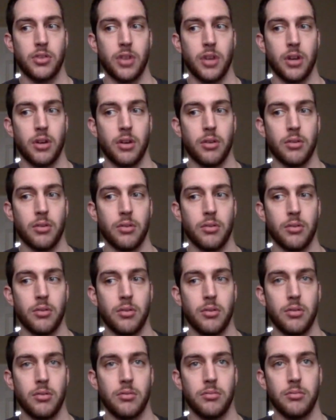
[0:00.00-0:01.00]

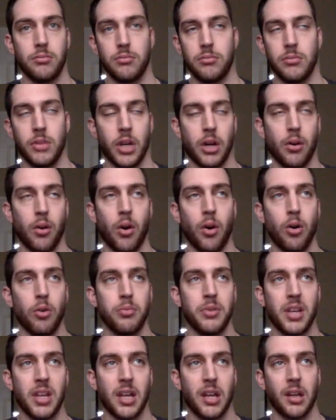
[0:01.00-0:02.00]
So,
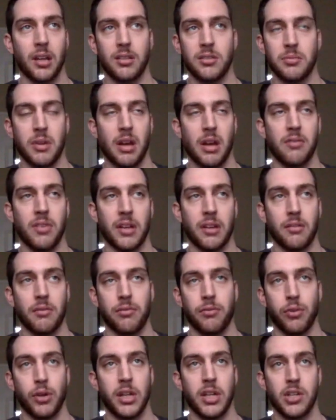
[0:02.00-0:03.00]
Holm getting some kind of like
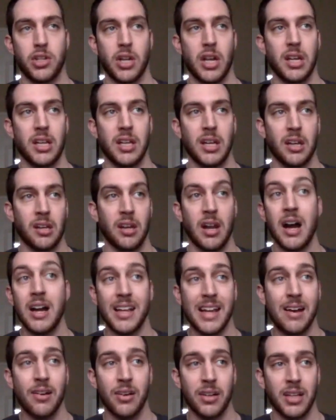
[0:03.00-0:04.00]
freakish head kick
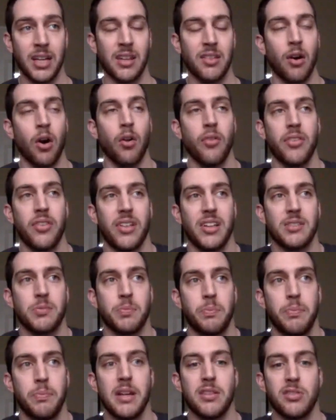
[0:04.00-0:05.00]
knockout again. That's
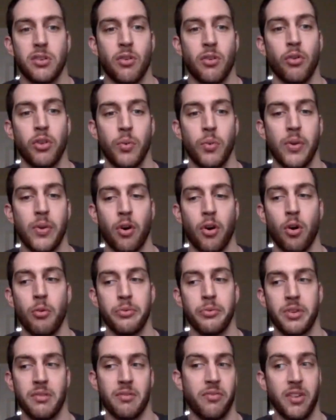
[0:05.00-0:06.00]
basically the only way the
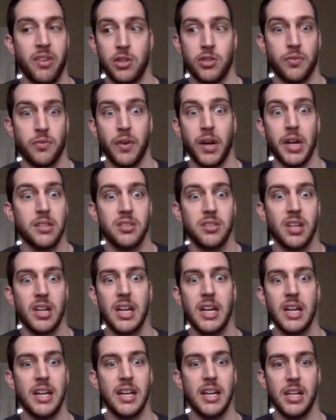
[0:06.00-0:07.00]
Holm can finish fights
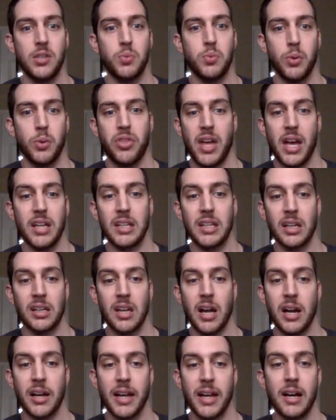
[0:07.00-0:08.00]
is with the head kick
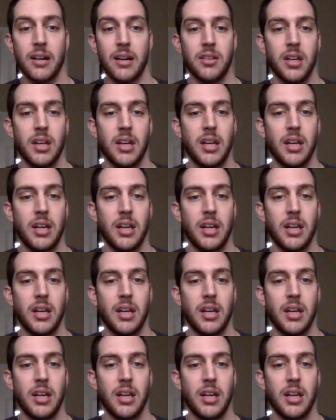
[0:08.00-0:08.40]
knockout.